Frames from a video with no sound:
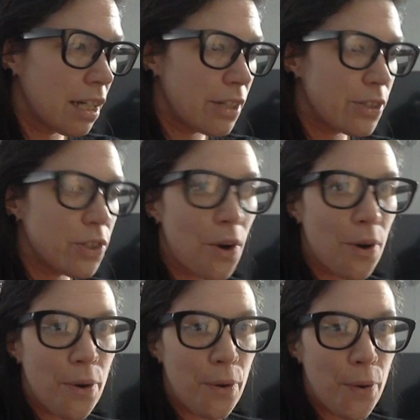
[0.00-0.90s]

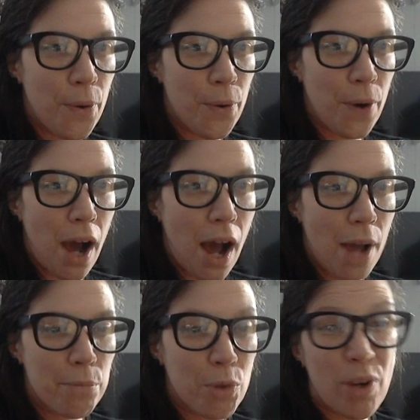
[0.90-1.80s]
So
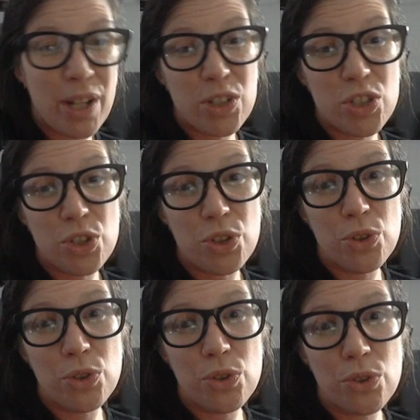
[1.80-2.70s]
I'm going
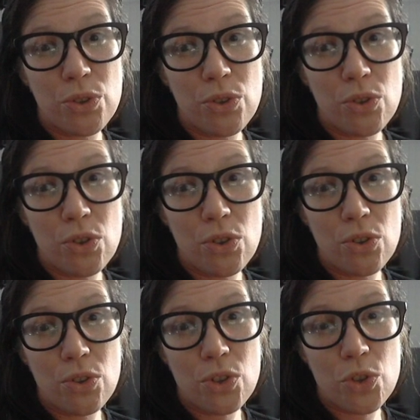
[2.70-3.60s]

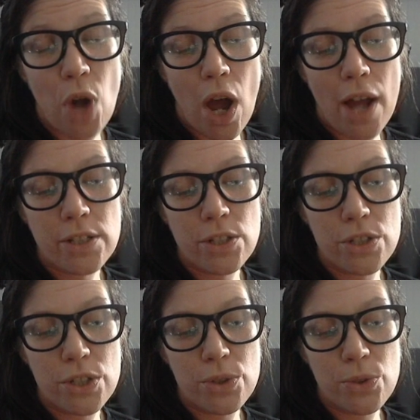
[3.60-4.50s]
to try to
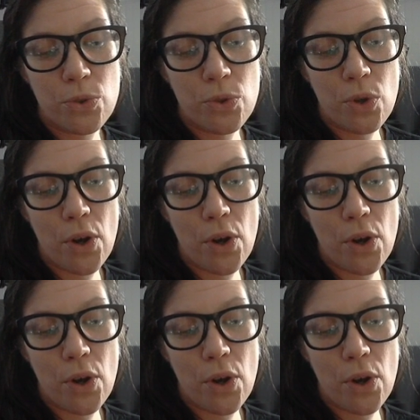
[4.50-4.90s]
do,